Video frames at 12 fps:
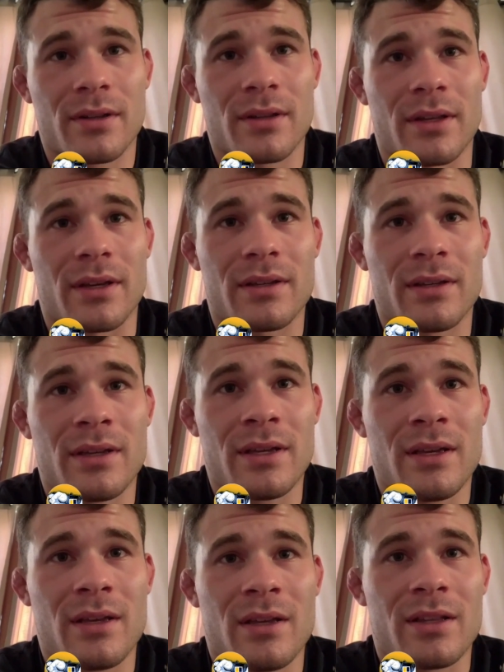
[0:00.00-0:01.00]
Like
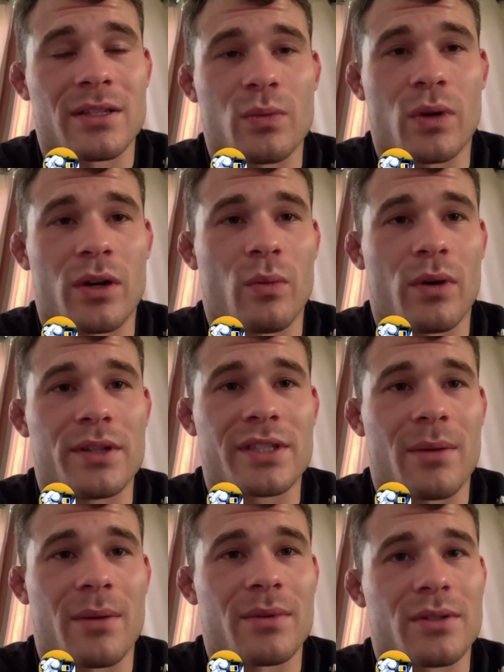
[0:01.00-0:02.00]
this one on one
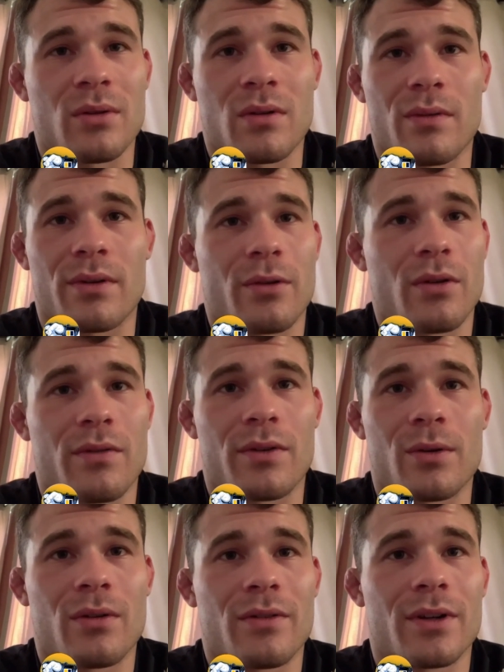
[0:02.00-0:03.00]
time just over and over
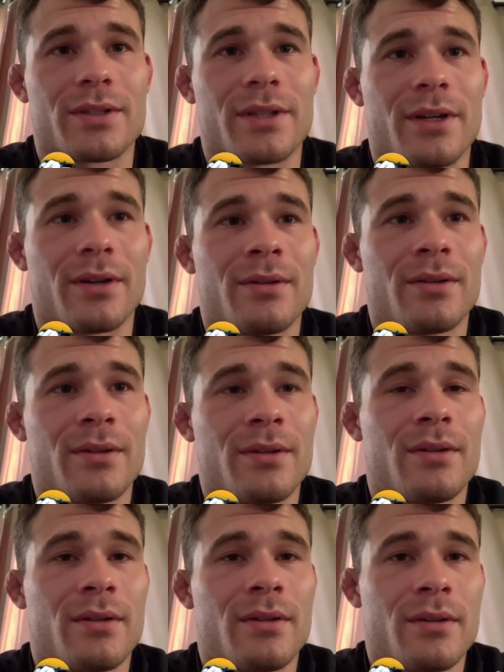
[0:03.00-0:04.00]
and over. So
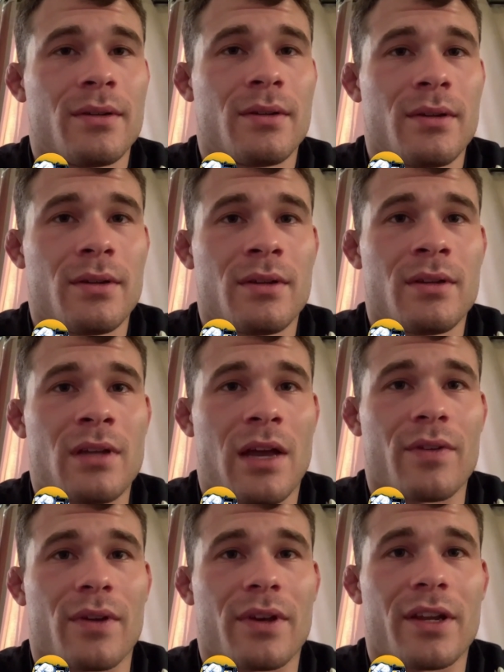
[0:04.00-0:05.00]
I
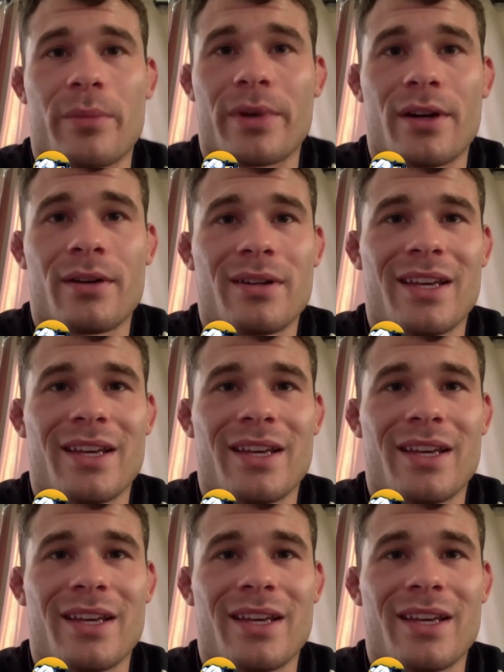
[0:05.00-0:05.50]
feel good up here.